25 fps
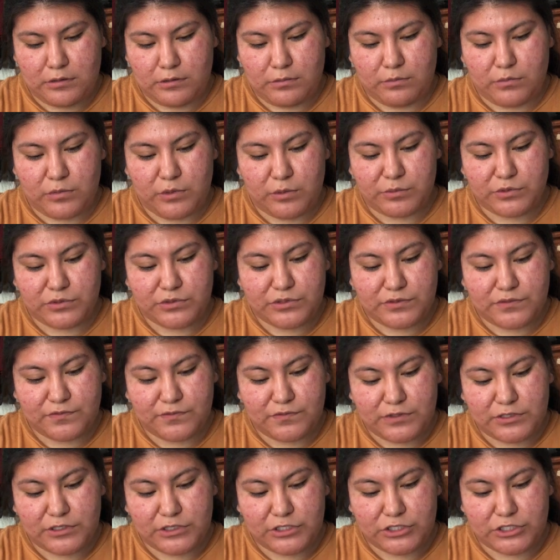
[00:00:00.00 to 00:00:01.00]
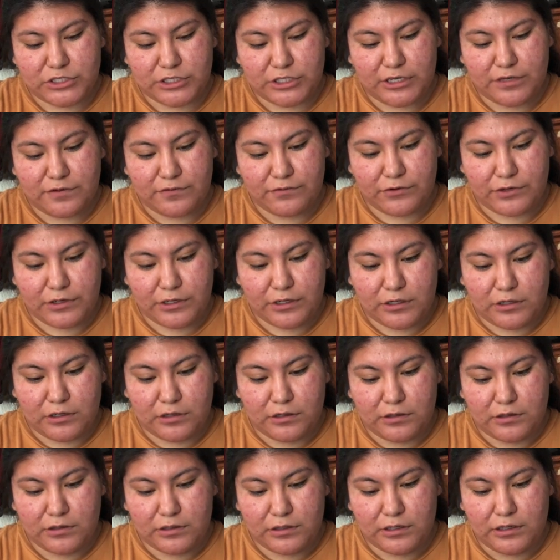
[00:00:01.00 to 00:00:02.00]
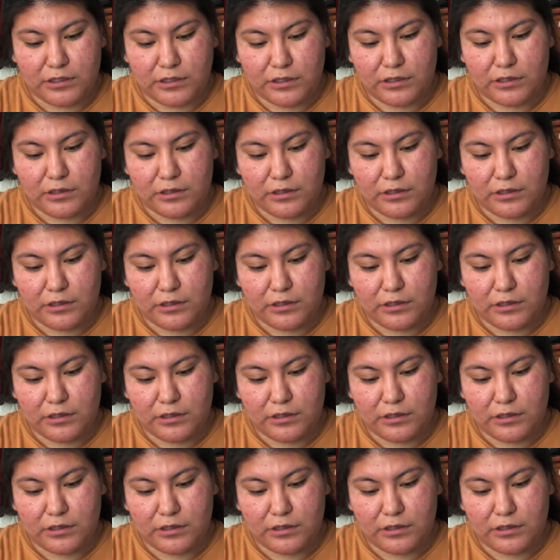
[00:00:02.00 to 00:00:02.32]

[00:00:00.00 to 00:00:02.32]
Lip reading: I'm almost finished covering all the